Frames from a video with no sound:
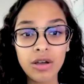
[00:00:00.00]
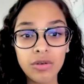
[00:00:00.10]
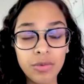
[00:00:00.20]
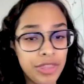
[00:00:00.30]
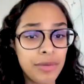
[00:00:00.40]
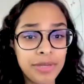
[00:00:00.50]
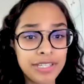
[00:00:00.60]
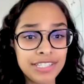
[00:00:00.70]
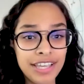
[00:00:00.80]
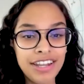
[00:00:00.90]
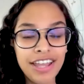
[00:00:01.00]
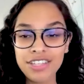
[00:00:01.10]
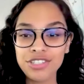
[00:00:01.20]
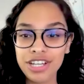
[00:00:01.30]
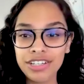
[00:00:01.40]
With that being said,
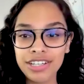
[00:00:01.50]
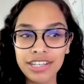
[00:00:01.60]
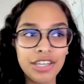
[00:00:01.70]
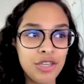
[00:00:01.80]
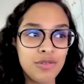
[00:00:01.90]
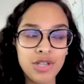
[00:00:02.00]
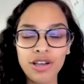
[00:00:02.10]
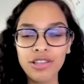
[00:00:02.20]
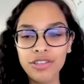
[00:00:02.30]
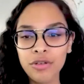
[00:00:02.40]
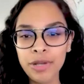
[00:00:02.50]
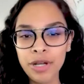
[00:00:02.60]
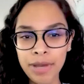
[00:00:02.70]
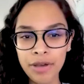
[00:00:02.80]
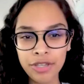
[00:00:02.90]
Angelica, can you talk a little bit
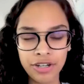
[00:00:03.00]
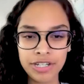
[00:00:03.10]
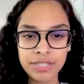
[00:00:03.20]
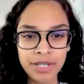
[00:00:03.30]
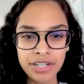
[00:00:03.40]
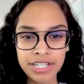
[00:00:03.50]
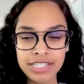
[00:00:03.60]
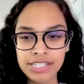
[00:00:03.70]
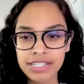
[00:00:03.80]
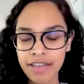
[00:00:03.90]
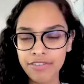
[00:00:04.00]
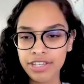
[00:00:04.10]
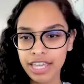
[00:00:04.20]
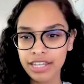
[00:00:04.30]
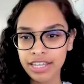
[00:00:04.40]
about your experience
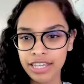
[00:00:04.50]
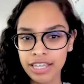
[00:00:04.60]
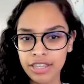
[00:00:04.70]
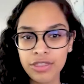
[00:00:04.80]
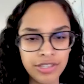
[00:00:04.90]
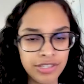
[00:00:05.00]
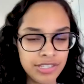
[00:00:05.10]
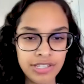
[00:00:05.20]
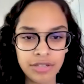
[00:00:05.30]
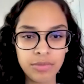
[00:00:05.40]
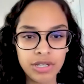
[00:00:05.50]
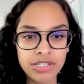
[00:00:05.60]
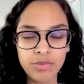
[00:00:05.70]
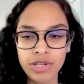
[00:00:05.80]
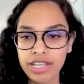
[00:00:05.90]
navigating these
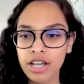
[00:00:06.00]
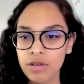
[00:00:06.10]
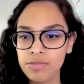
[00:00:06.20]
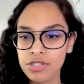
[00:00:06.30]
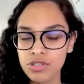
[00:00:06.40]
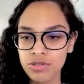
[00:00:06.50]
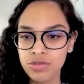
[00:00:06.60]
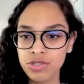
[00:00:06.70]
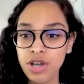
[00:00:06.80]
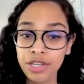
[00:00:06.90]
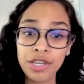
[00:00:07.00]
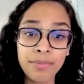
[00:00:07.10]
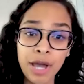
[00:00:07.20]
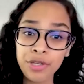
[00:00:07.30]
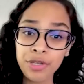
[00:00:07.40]
stigmas when it comes to talking
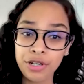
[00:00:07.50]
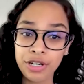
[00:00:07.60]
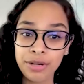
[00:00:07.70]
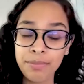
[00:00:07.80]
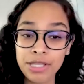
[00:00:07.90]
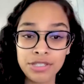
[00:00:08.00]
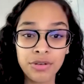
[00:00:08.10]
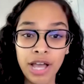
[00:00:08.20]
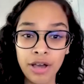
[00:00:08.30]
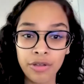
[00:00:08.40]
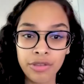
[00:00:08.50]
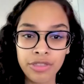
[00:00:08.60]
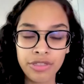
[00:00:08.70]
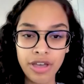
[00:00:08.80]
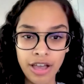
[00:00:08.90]
about your mental health
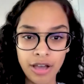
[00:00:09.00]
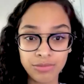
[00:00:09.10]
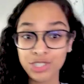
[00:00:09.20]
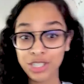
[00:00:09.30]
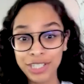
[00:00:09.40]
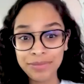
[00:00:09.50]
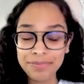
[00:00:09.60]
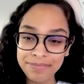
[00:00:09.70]
journey?